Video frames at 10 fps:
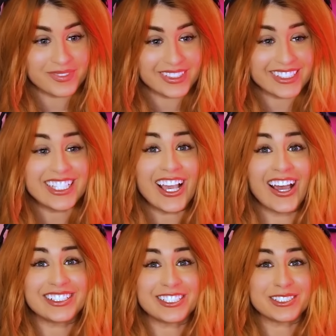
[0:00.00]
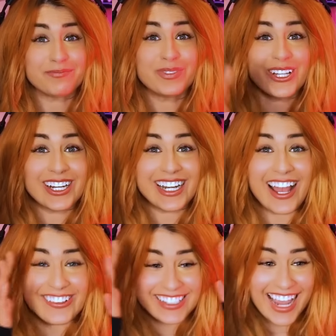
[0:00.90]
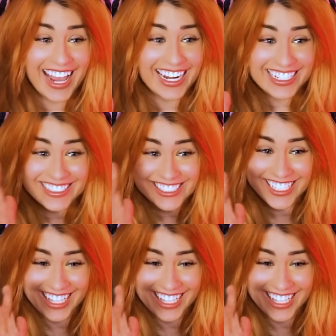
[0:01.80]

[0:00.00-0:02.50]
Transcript: Just blurred out the age!